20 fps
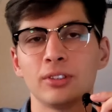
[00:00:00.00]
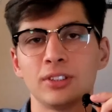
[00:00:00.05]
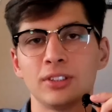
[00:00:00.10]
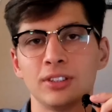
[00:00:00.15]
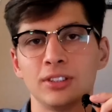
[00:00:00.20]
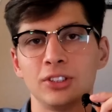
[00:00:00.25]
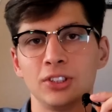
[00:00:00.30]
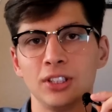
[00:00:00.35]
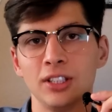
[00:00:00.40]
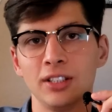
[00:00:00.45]

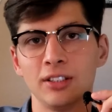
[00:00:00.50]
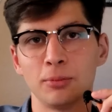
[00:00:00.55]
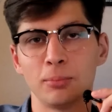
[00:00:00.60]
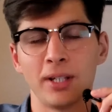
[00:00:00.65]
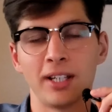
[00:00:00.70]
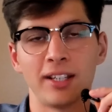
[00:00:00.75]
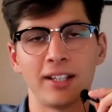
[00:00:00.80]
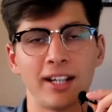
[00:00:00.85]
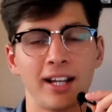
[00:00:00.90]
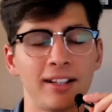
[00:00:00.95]
to cheese
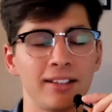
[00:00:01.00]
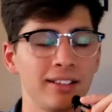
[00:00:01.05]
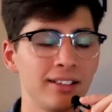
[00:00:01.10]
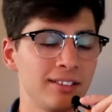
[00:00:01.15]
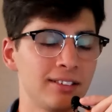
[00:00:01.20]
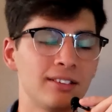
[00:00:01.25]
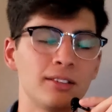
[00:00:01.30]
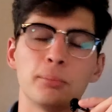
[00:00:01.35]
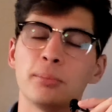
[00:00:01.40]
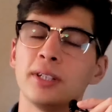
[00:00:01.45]
making, at
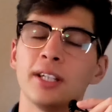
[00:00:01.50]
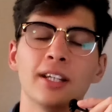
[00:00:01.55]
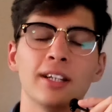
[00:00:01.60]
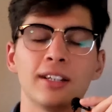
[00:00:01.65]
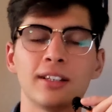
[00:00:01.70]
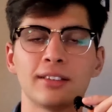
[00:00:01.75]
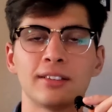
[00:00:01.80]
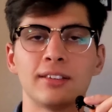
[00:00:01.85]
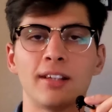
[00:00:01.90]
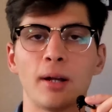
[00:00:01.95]
least the
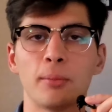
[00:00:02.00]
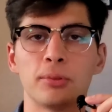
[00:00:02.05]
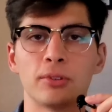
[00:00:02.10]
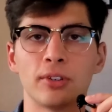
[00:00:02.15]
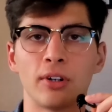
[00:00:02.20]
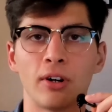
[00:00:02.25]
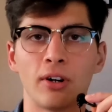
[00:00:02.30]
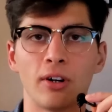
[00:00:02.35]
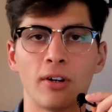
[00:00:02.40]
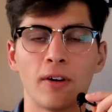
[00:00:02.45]
beginning steps
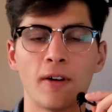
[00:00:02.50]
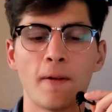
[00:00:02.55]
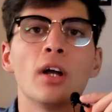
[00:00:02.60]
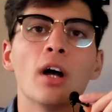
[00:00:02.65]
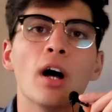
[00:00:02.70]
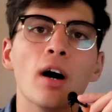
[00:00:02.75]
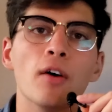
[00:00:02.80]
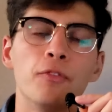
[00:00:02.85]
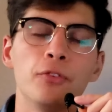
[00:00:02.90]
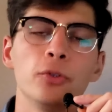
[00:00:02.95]
are.
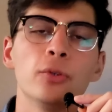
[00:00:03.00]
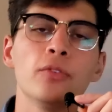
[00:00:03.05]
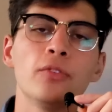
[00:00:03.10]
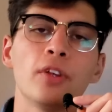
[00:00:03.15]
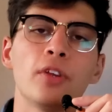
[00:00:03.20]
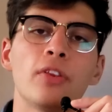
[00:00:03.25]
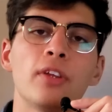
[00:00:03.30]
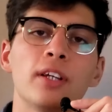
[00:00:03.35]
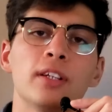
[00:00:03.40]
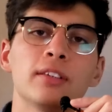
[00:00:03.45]
A few of
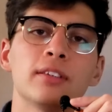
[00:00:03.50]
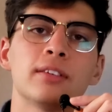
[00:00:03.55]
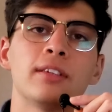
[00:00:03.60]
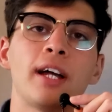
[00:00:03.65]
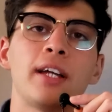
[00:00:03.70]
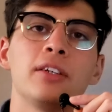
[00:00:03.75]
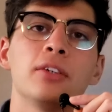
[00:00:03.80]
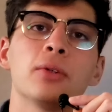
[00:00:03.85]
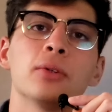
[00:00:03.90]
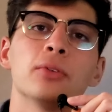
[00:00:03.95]
the things
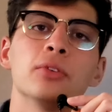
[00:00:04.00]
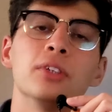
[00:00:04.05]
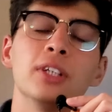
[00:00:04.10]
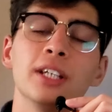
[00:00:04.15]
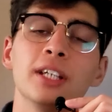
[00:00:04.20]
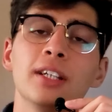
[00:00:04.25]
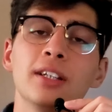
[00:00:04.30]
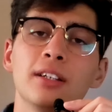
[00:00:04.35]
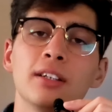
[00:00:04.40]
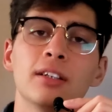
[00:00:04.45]
that you'll
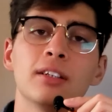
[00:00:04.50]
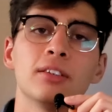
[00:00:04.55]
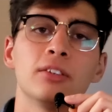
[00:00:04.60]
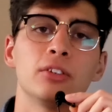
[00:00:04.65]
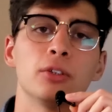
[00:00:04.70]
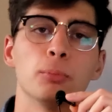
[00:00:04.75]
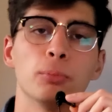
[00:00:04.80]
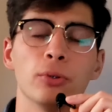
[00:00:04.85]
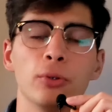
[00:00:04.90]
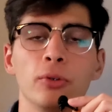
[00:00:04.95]
need
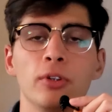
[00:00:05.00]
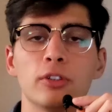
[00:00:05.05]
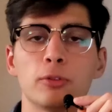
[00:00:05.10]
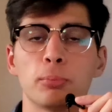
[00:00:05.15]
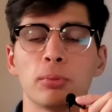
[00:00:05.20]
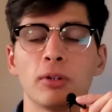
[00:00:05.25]
to brew this